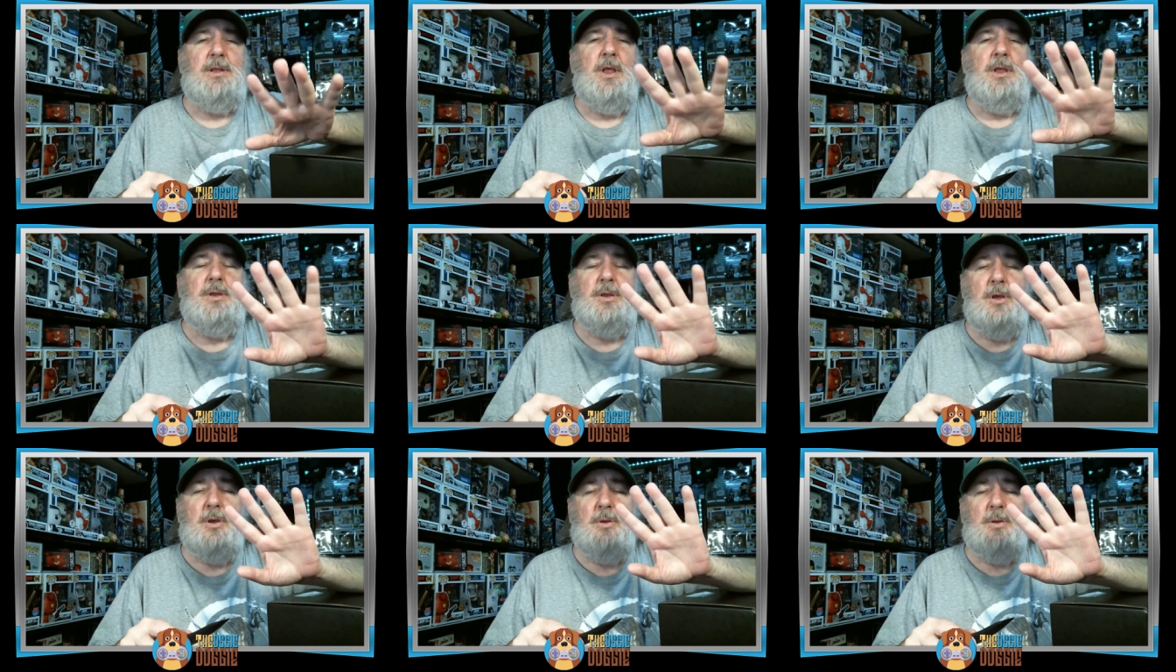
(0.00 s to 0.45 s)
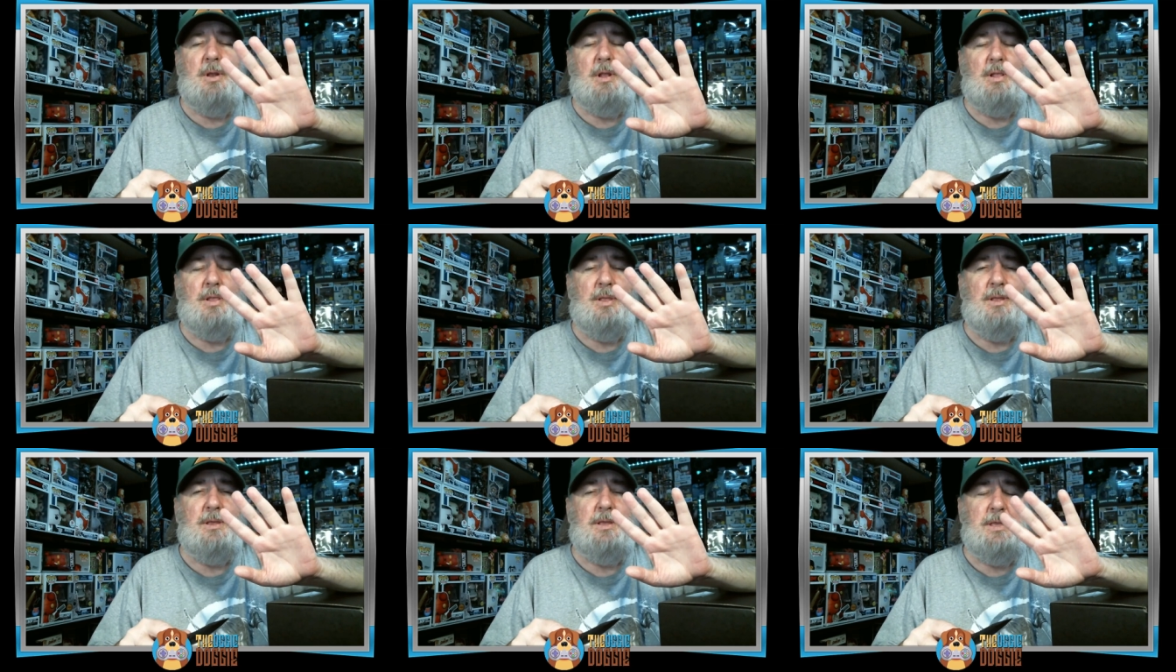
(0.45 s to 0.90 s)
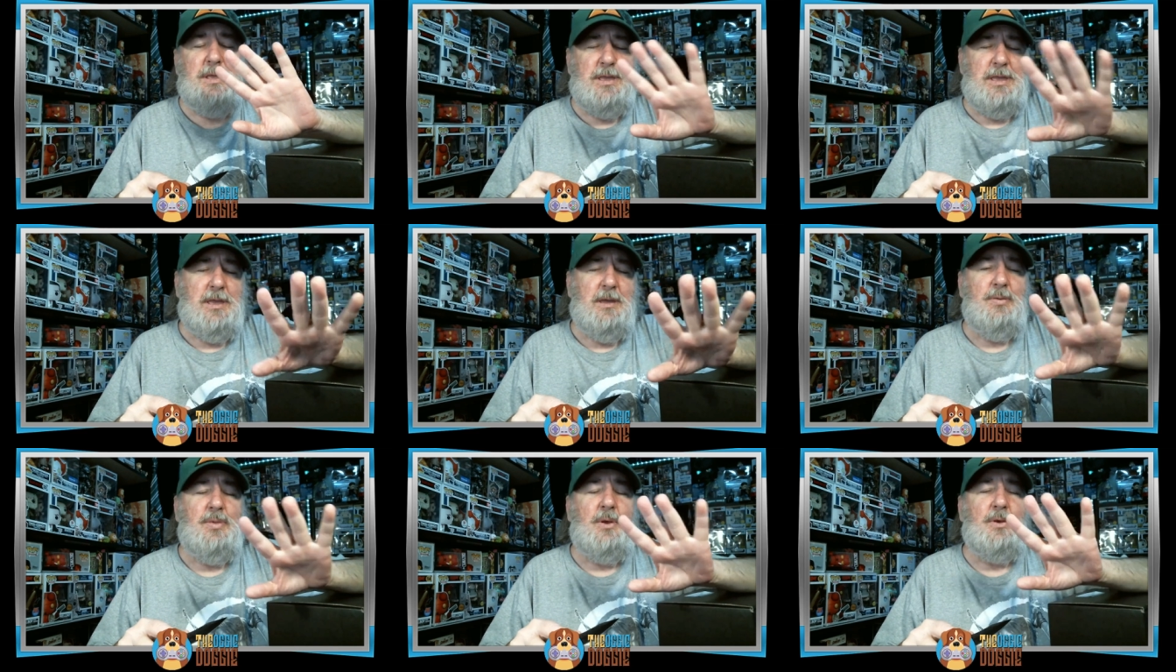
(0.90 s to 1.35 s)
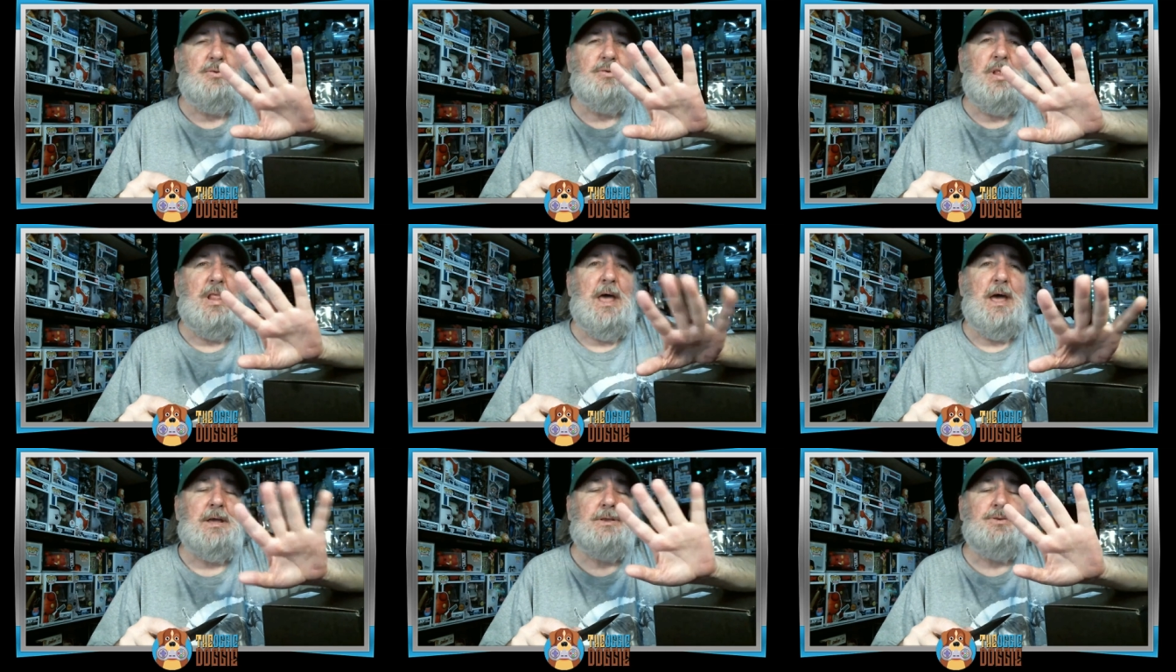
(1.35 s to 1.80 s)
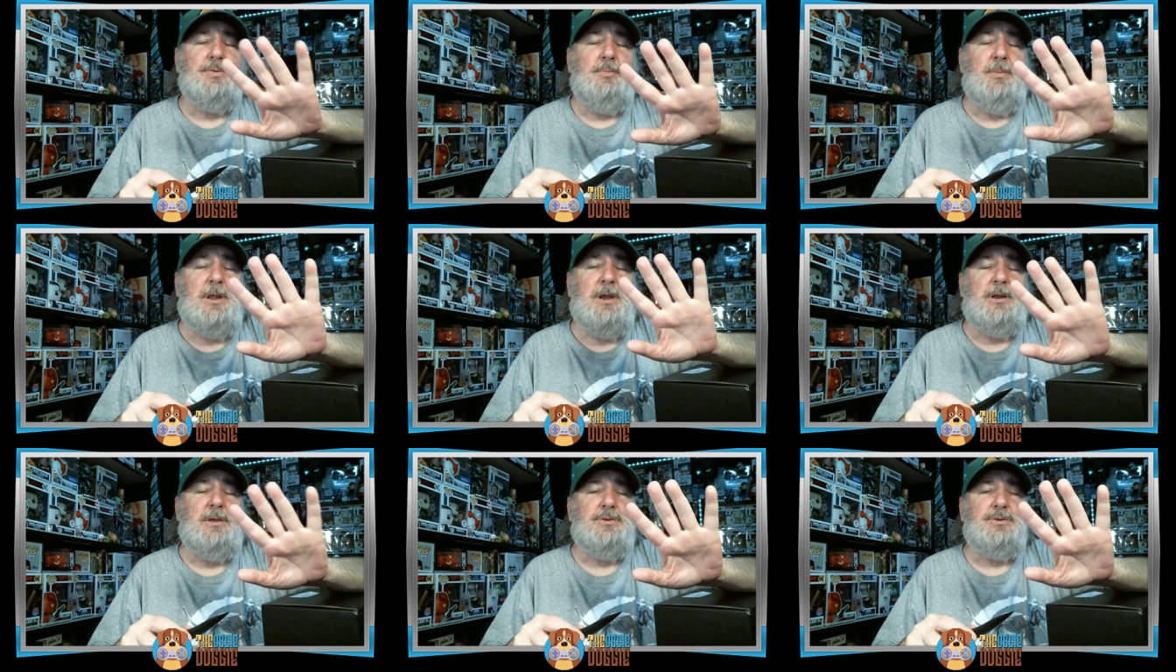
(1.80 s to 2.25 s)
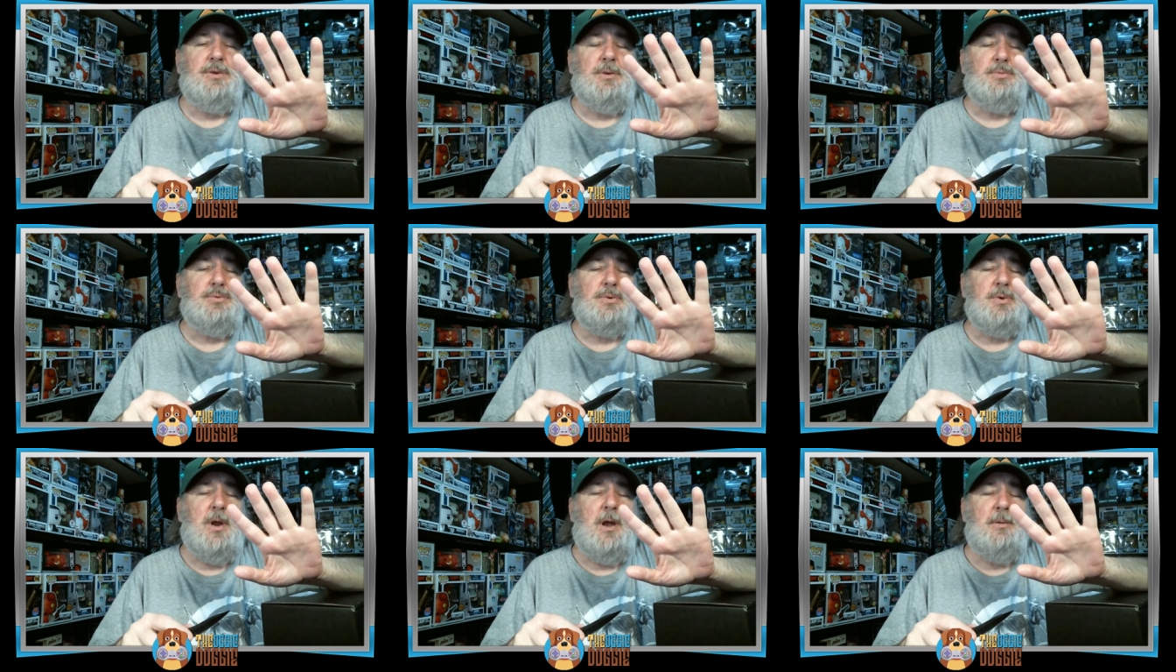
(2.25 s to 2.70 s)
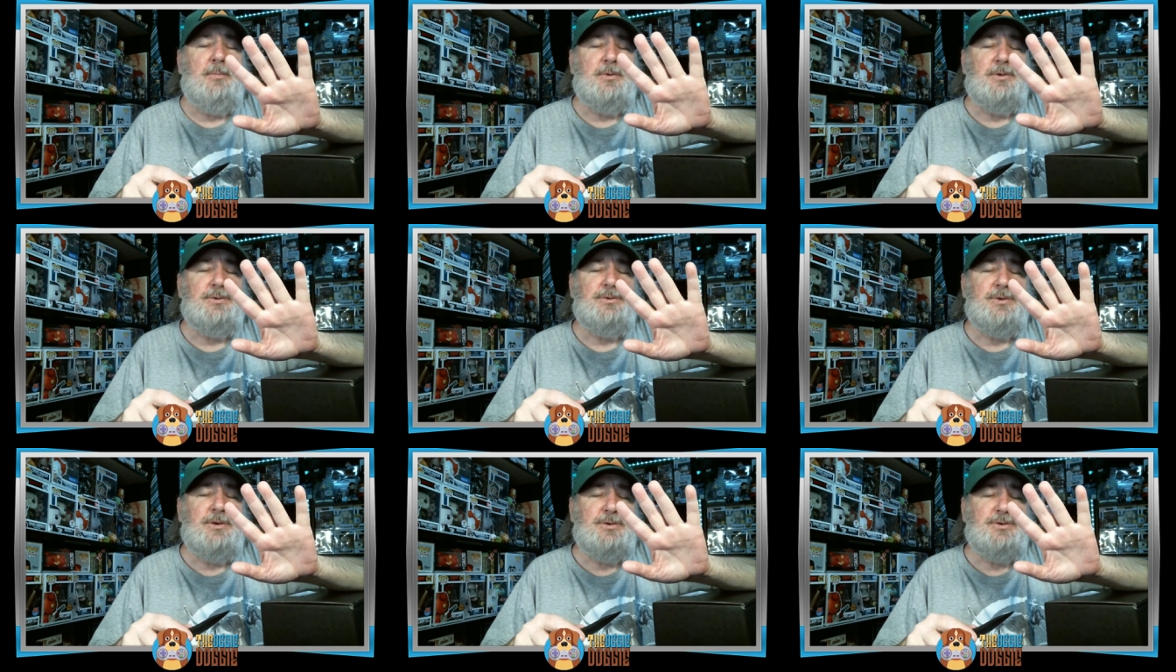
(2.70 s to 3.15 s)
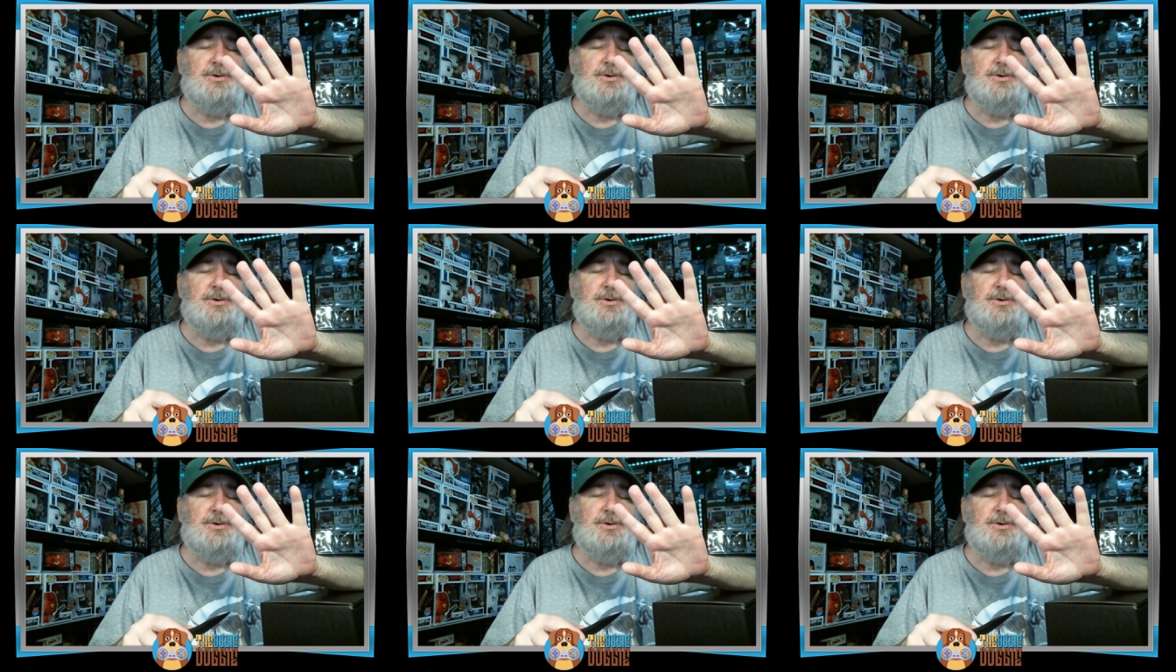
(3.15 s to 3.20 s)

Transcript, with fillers: to do to give those last minute subscribers a